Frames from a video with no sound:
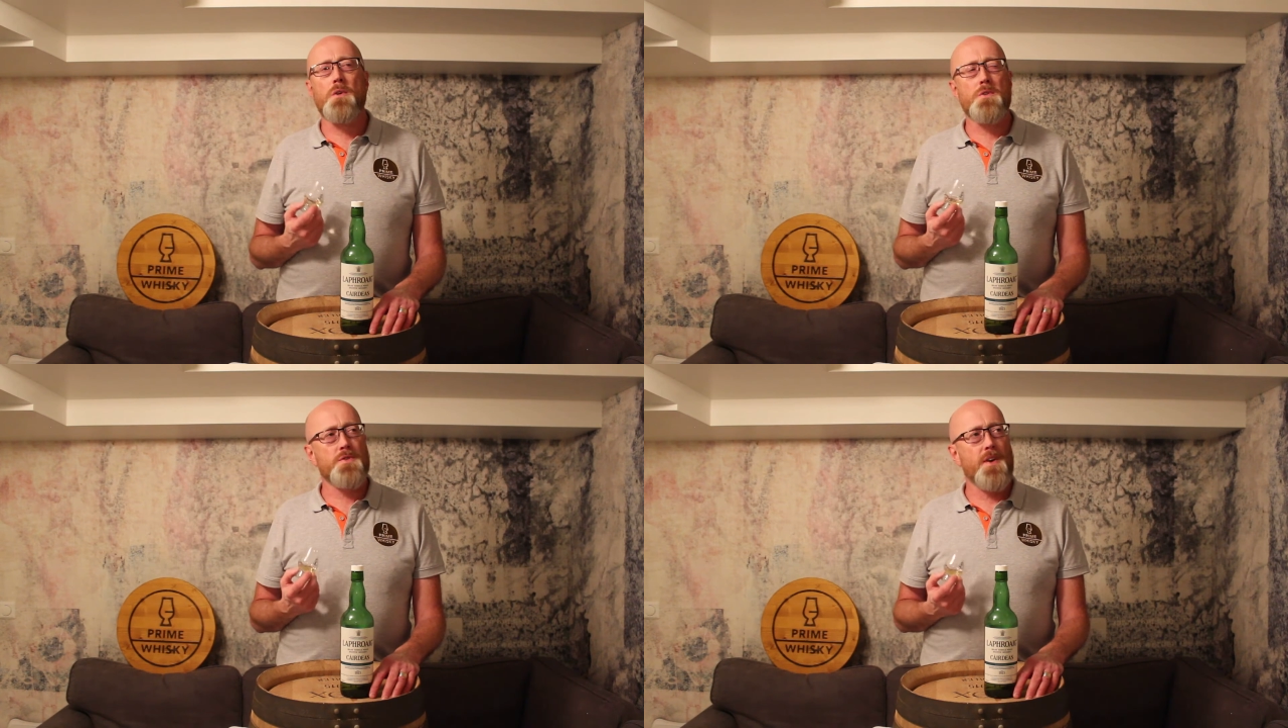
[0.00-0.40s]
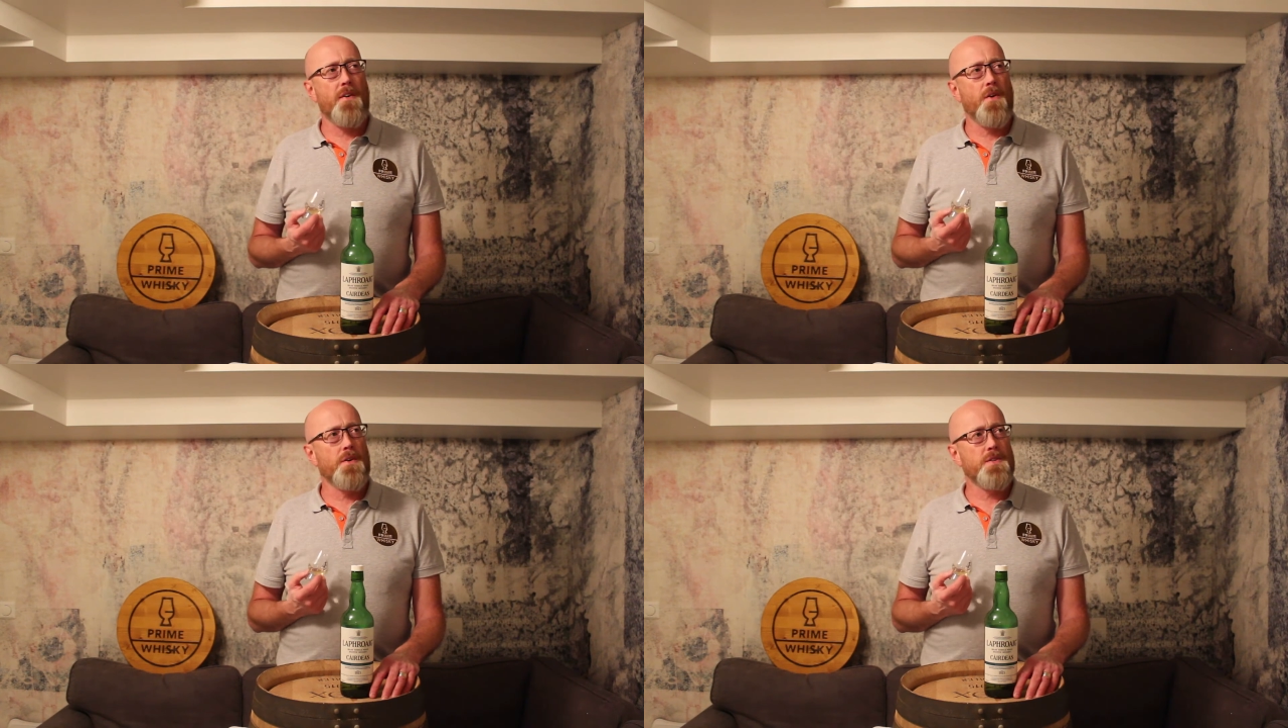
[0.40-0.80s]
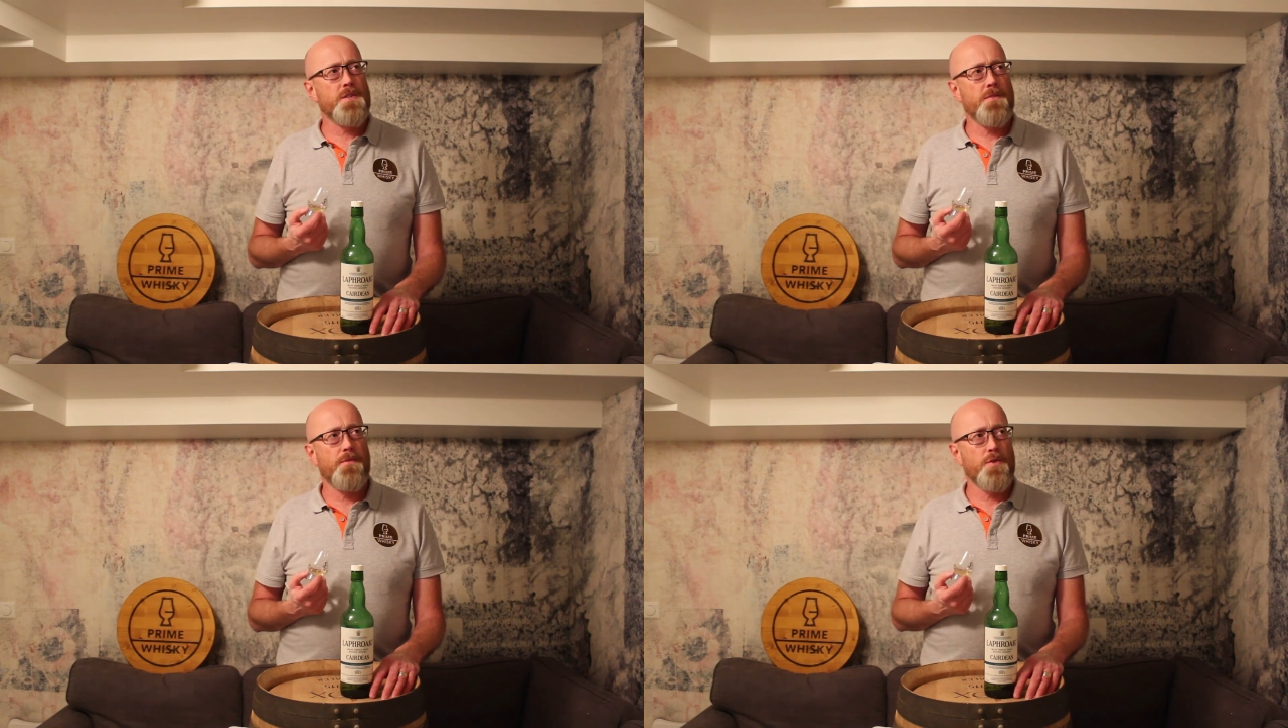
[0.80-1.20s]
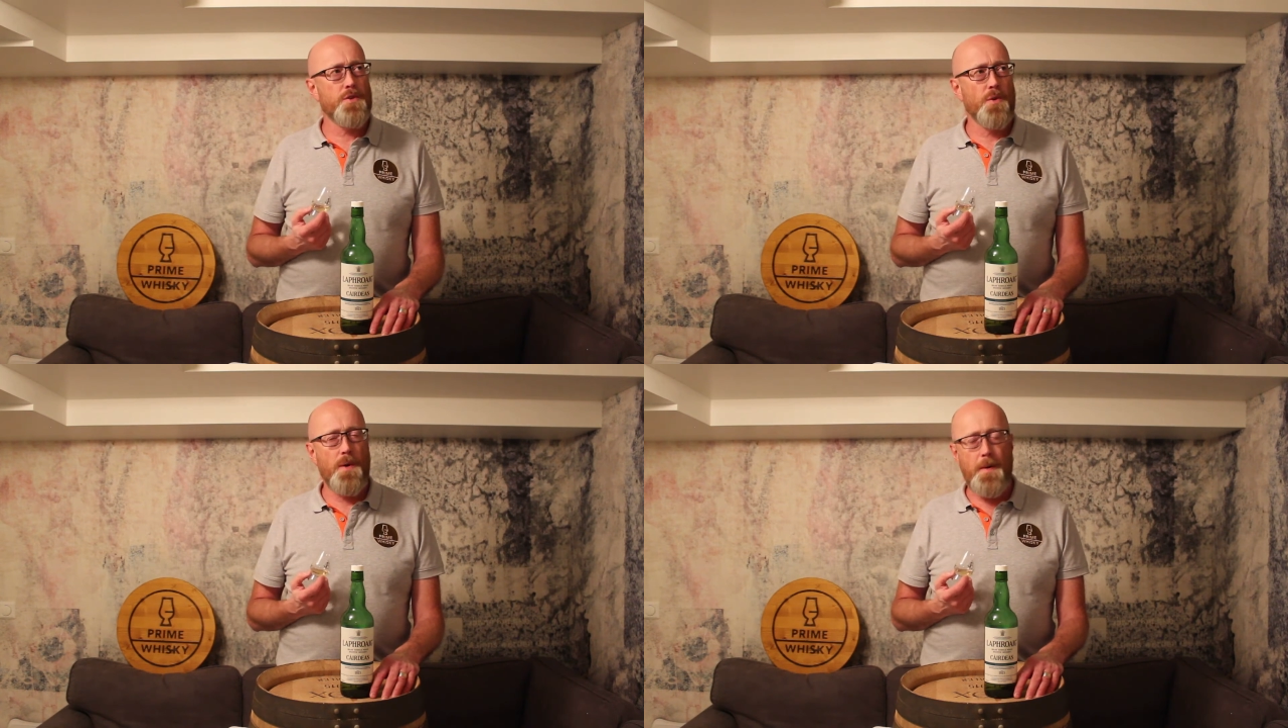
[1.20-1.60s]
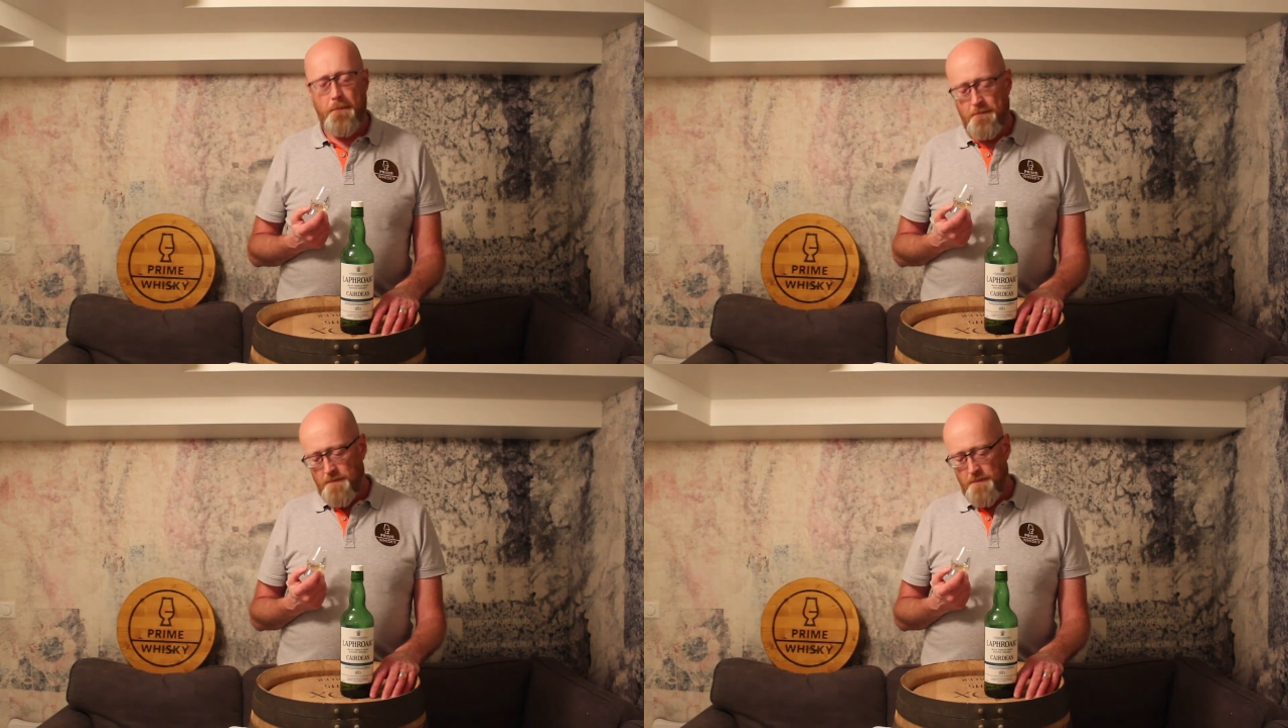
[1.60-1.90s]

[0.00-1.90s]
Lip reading: on steroids for sure.